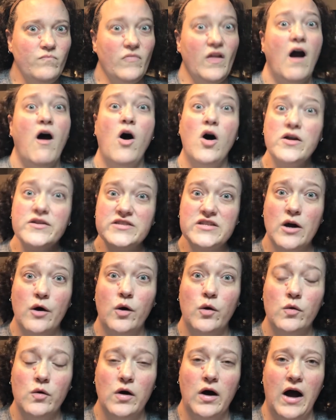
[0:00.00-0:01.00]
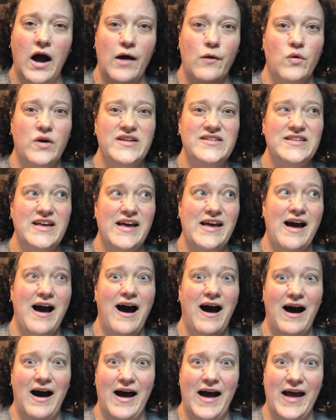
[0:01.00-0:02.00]
Also, I want to say
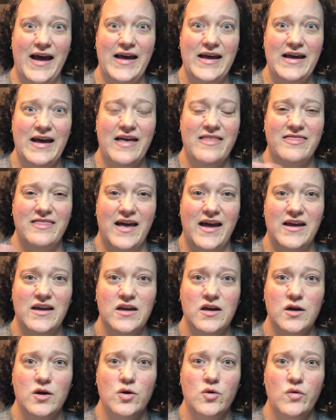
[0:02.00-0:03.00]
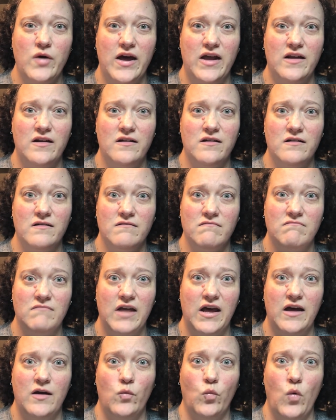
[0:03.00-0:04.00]
hi and thank you and
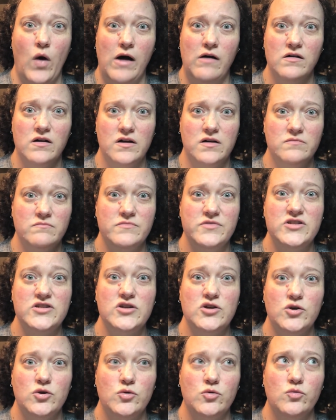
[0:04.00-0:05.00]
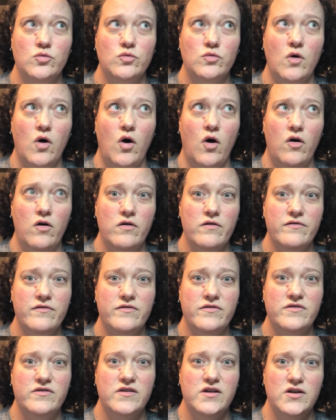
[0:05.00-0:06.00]
welcome to all of
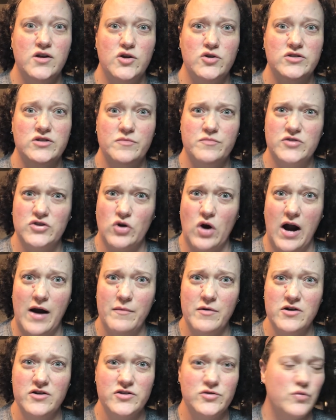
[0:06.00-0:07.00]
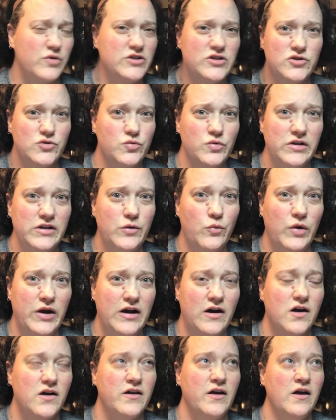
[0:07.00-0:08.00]
the new subscribers, which is really
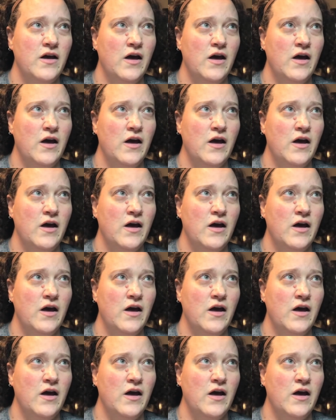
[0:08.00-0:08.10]
weird.